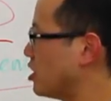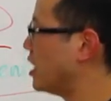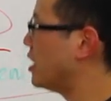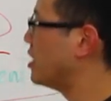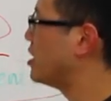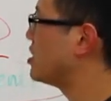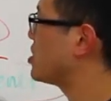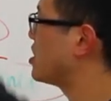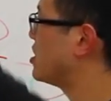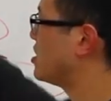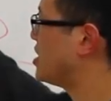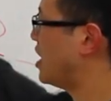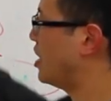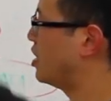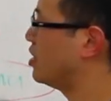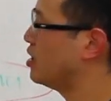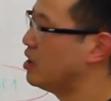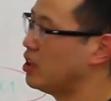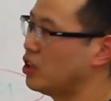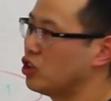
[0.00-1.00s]
and this
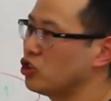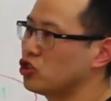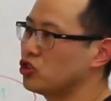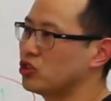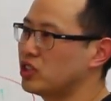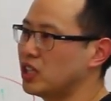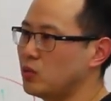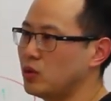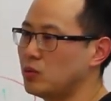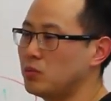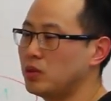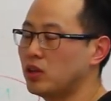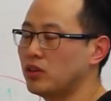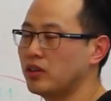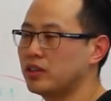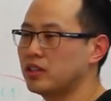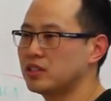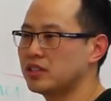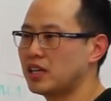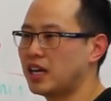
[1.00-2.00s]
container. So say we build
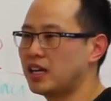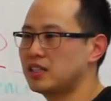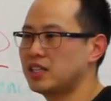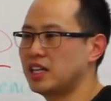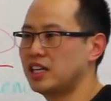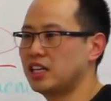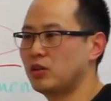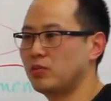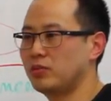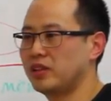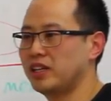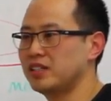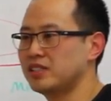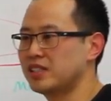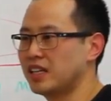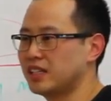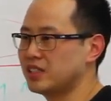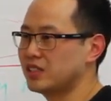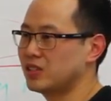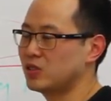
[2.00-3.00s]
a design takeout place
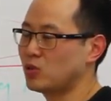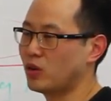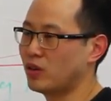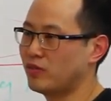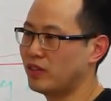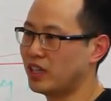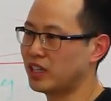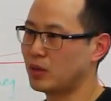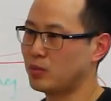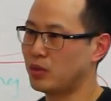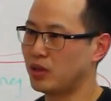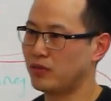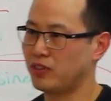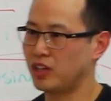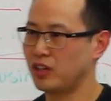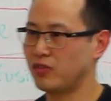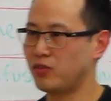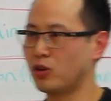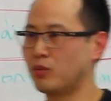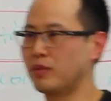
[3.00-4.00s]
that's sort of like a
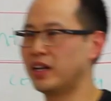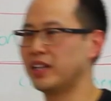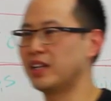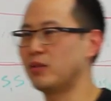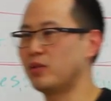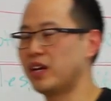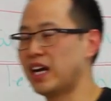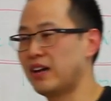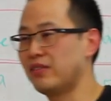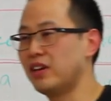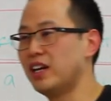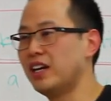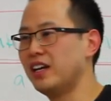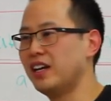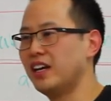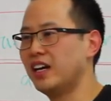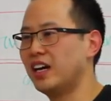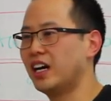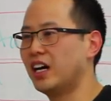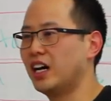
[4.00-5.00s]
buffet format that we have
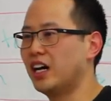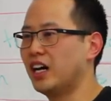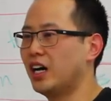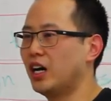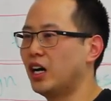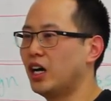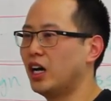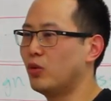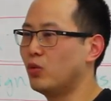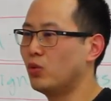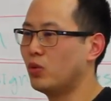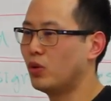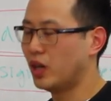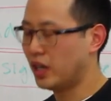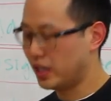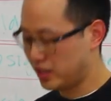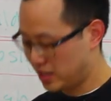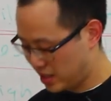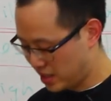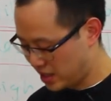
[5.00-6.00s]
uh, a,
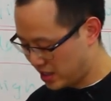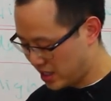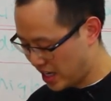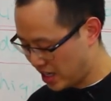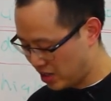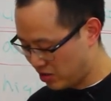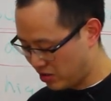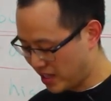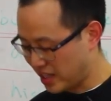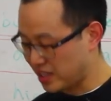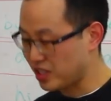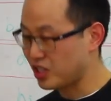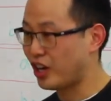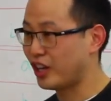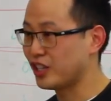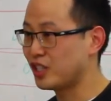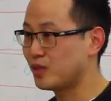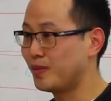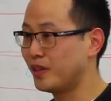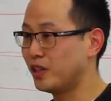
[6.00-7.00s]
a, container that's
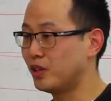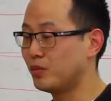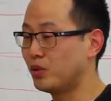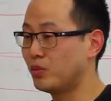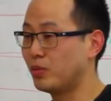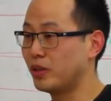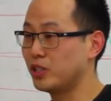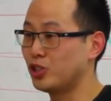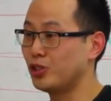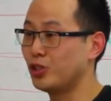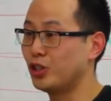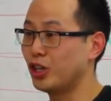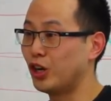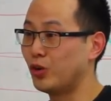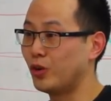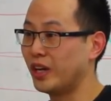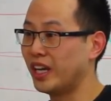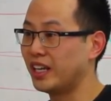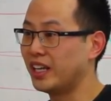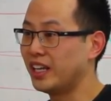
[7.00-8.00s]
non-spillable, but you
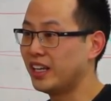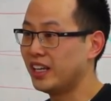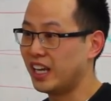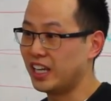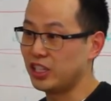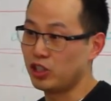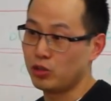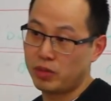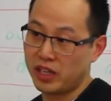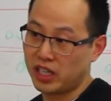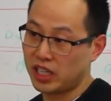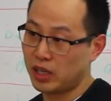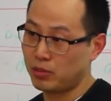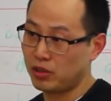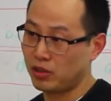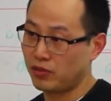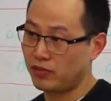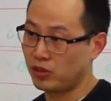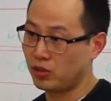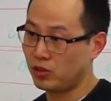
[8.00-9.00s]
go in and you pick up
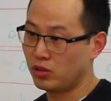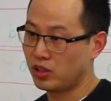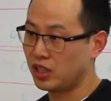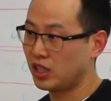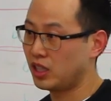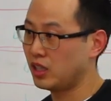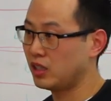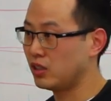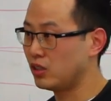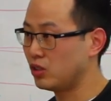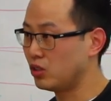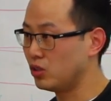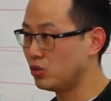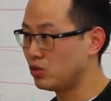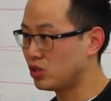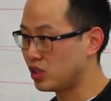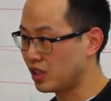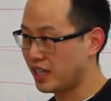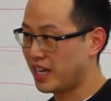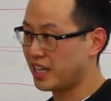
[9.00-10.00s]
your food and then you
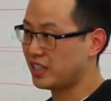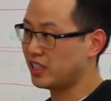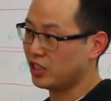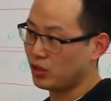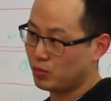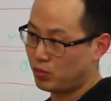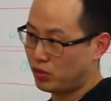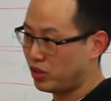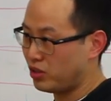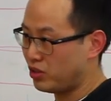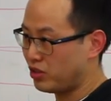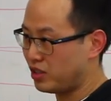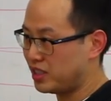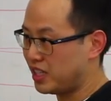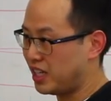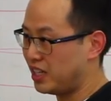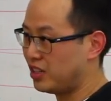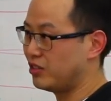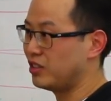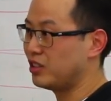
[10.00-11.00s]
select and you put in your
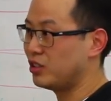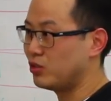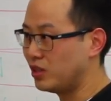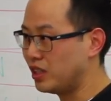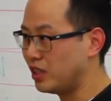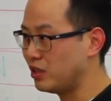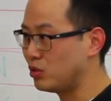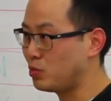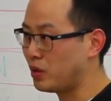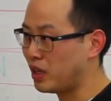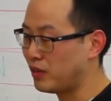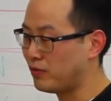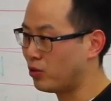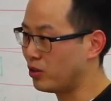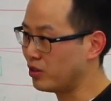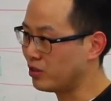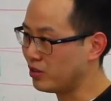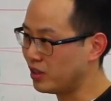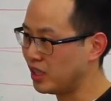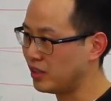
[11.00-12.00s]
container and you leave, you pay for
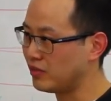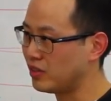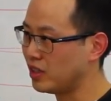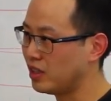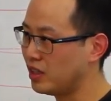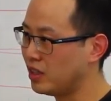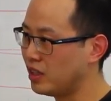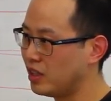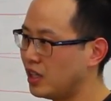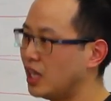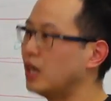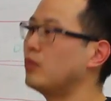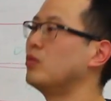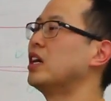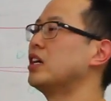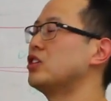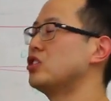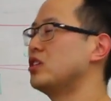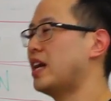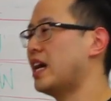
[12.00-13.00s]
it and you leave. And we
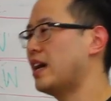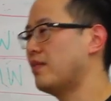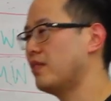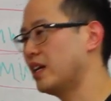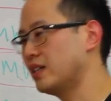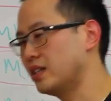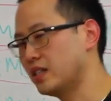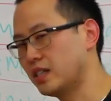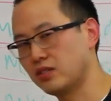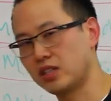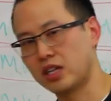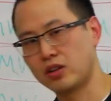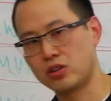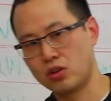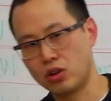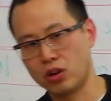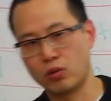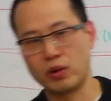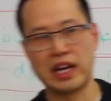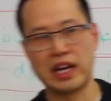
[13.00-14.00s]
actually have that downtown core. We